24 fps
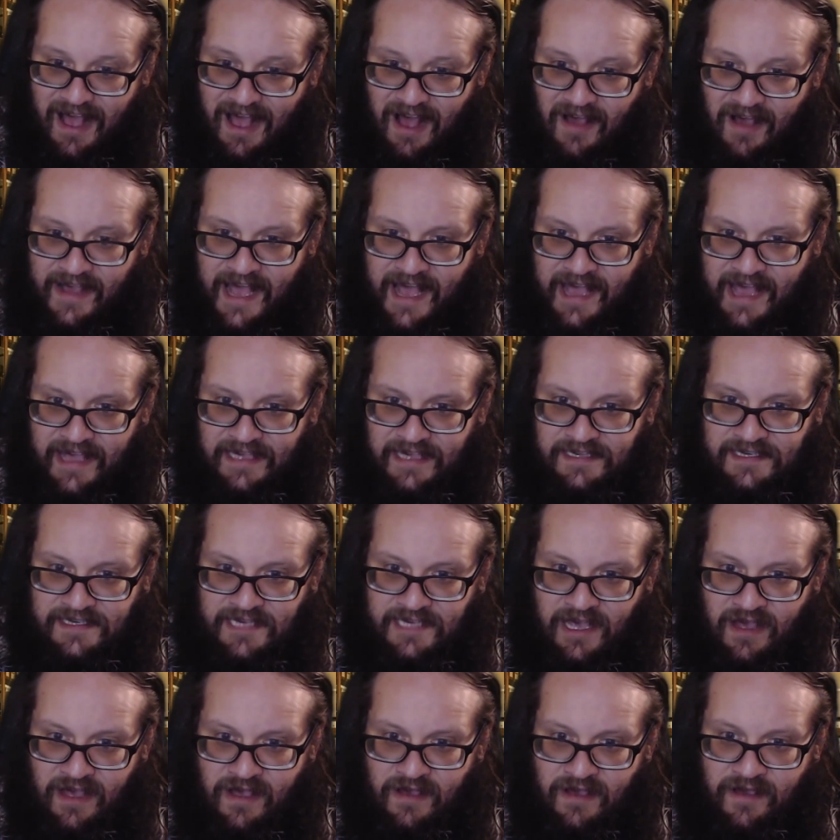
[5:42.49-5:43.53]
Okay,
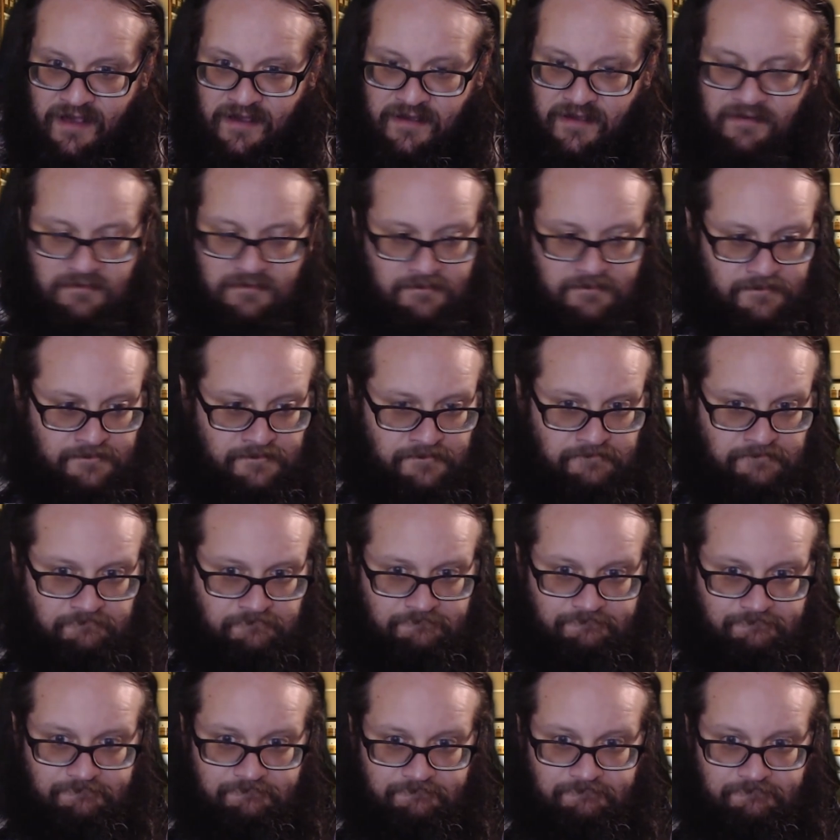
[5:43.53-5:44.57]
so
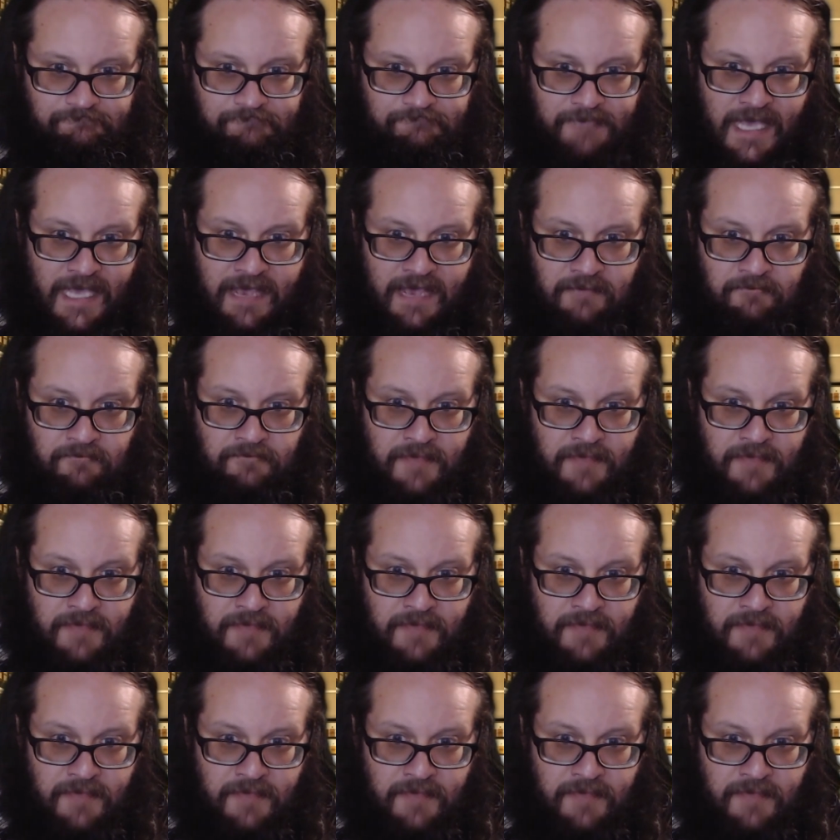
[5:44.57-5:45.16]
yeah,